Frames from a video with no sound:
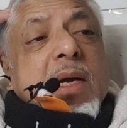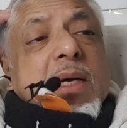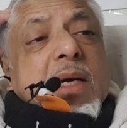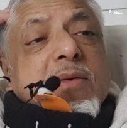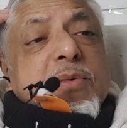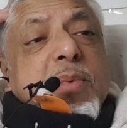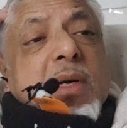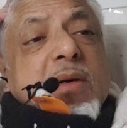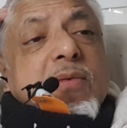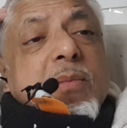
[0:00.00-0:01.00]
have
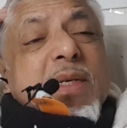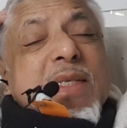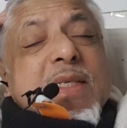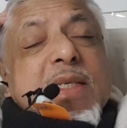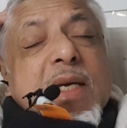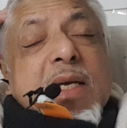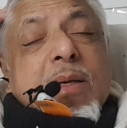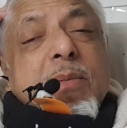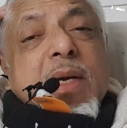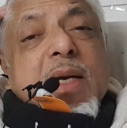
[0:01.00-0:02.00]
sprung from the
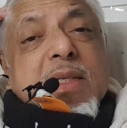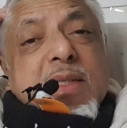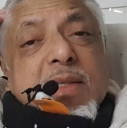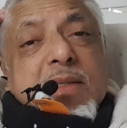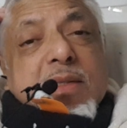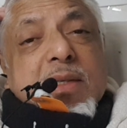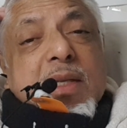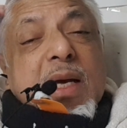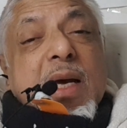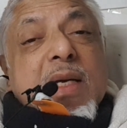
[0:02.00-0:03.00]
same essence.
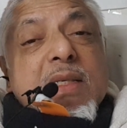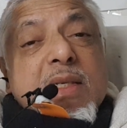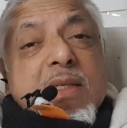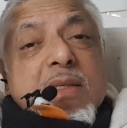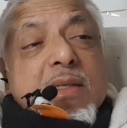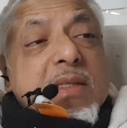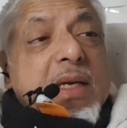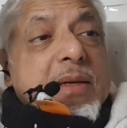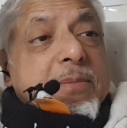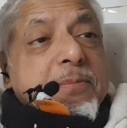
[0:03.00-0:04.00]
The essence is the
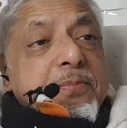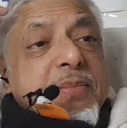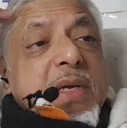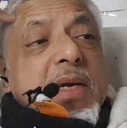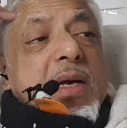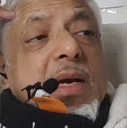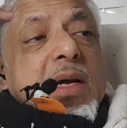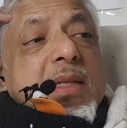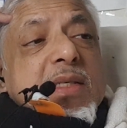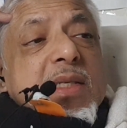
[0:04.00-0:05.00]
same
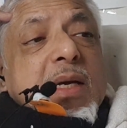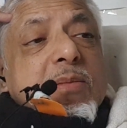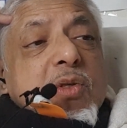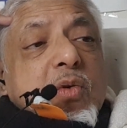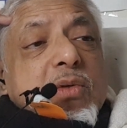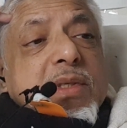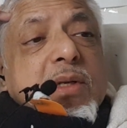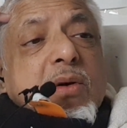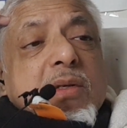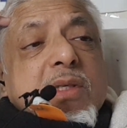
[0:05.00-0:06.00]
and the same source,
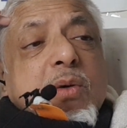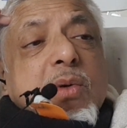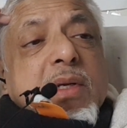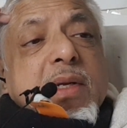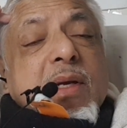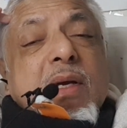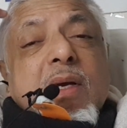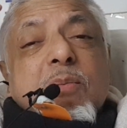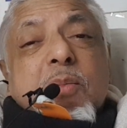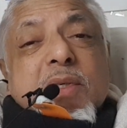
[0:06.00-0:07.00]
and consequently
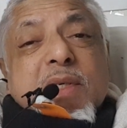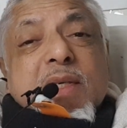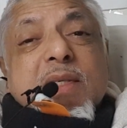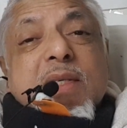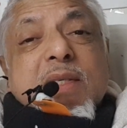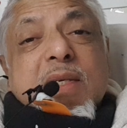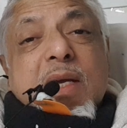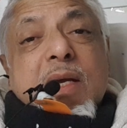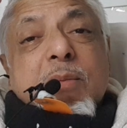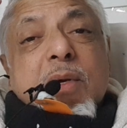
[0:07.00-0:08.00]
possess the
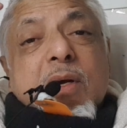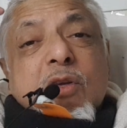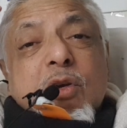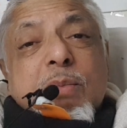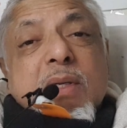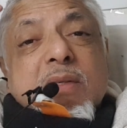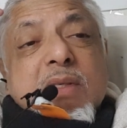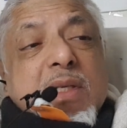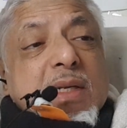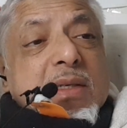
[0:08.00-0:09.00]
same human
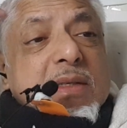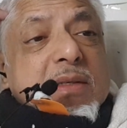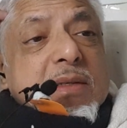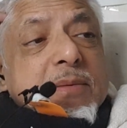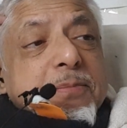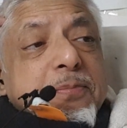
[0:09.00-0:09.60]
status.